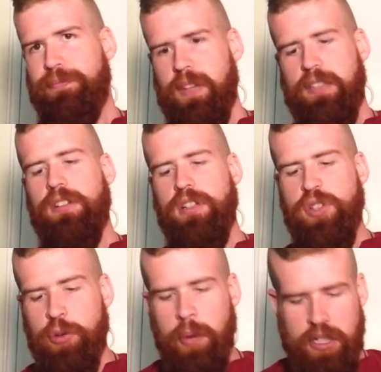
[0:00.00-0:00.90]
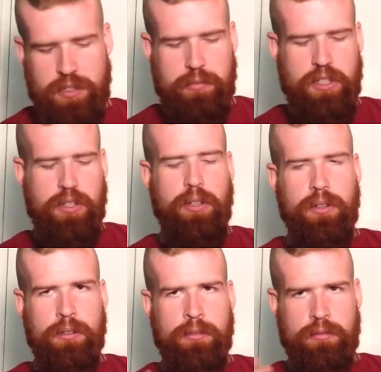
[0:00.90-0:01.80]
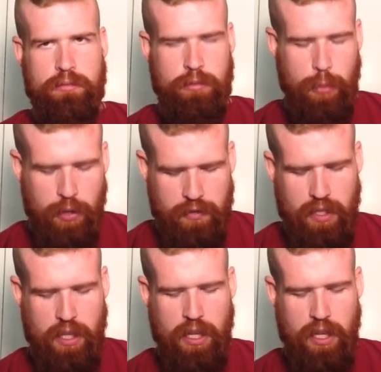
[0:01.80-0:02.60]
It's not too much material removed,